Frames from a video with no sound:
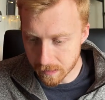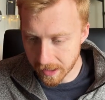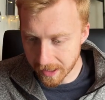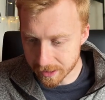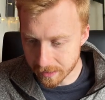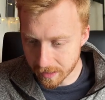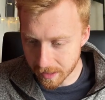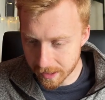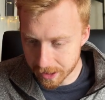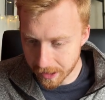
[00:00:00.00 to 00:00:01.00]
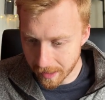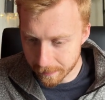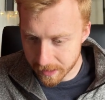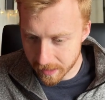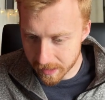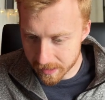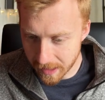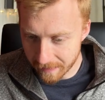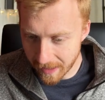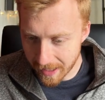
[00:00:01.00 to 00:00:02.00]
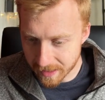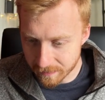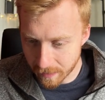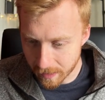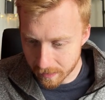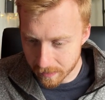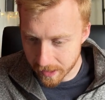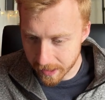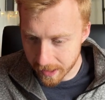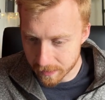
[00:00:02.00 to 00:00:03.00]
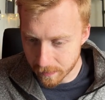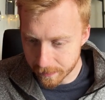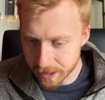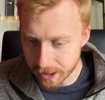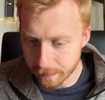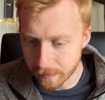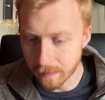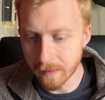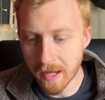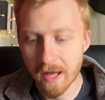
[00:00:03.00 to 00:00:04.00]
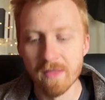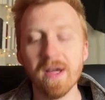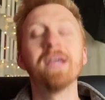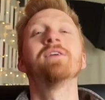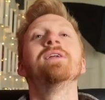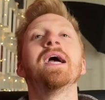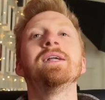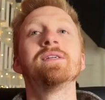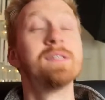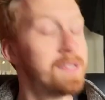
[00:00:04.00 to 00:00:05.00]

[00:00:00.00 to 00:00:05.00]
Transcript: Electrical engineer, Aptera doesn't have active water cooling. Yes, would be cheaper. Thank you, Nate.